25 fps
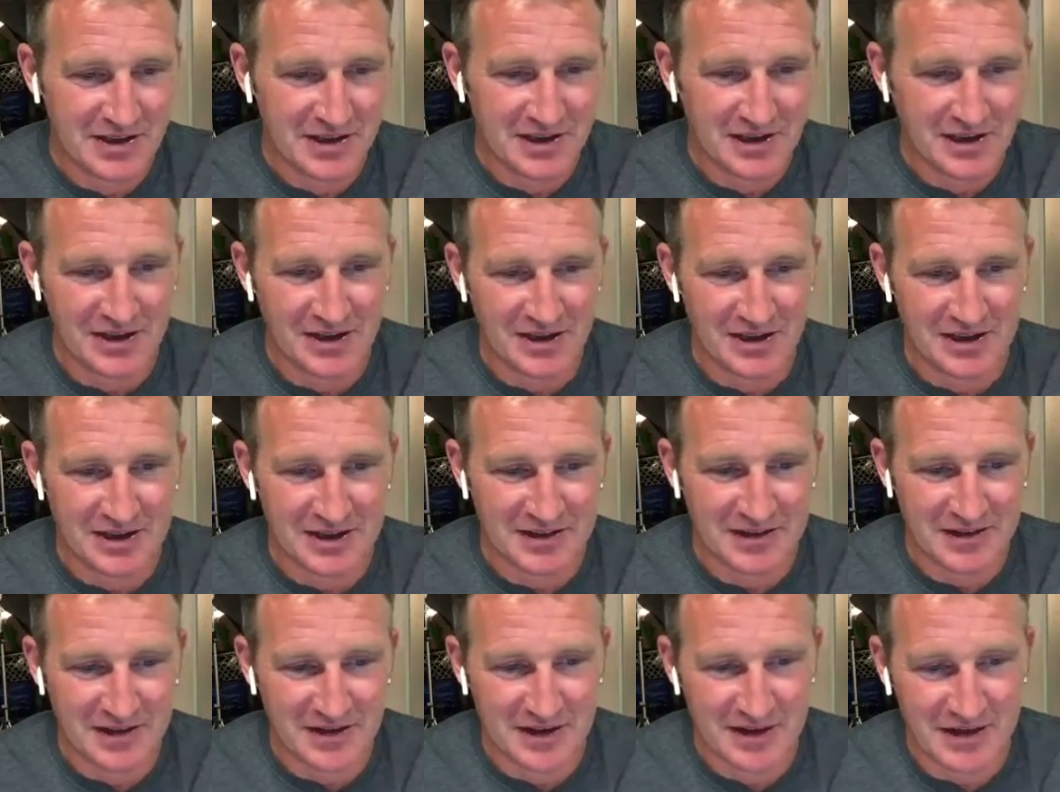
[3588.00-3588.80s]
And then
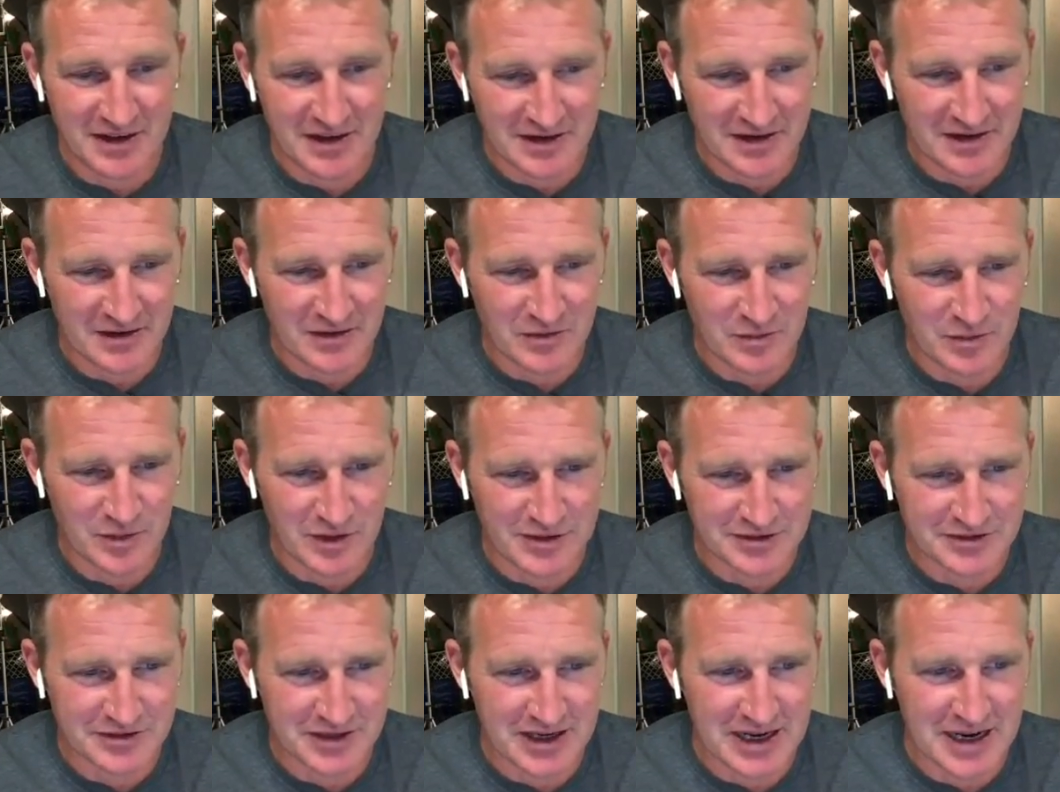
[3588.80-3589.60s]
uh, what
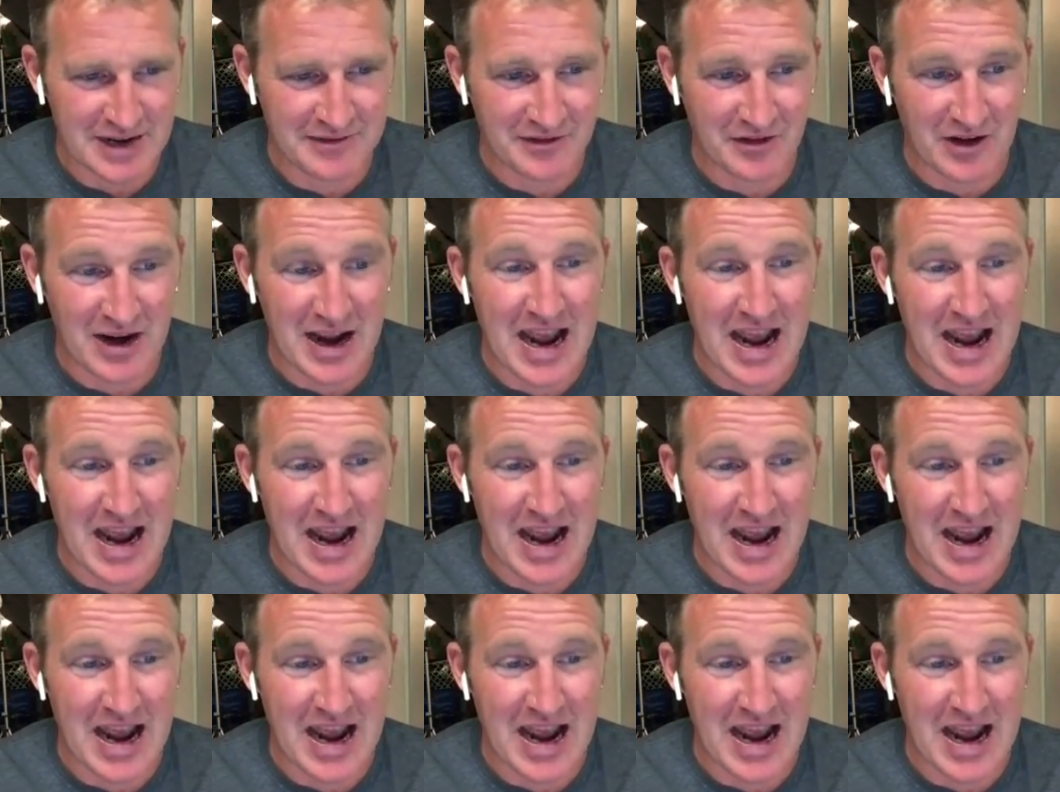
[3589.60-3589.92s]
else do I have here?